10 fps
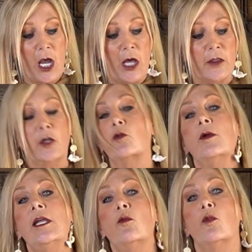The
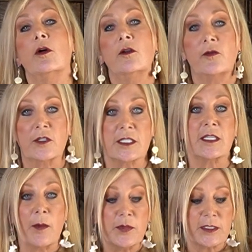Greek word for
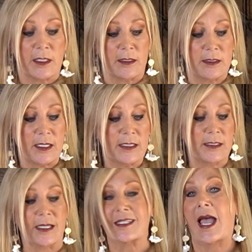substance is
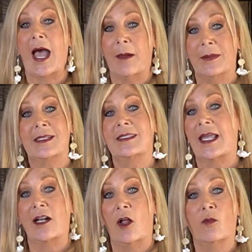this. I'm going to
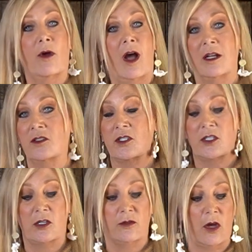say it all wrong just
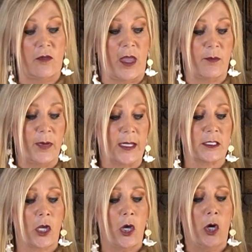so you know that, but
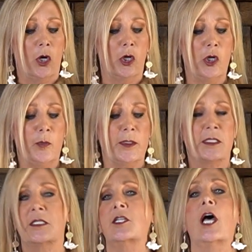it's
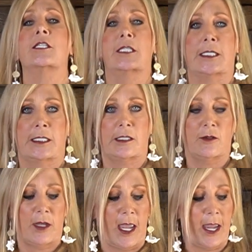hypostasis,
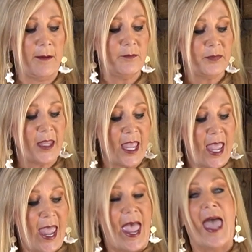okay?
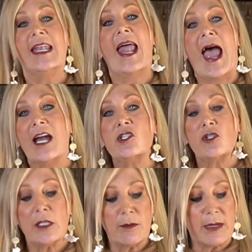And it
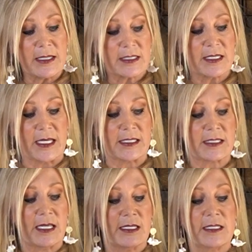actually means
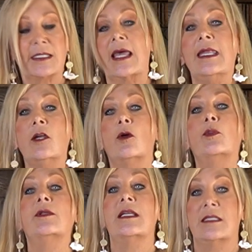this, setting or
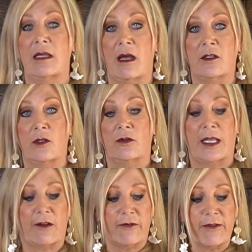placing under,
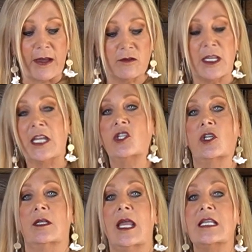like a
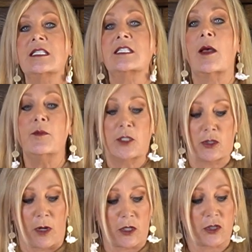foundation, a
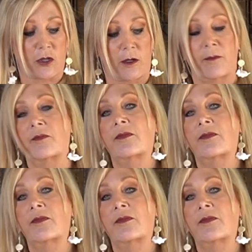substructure.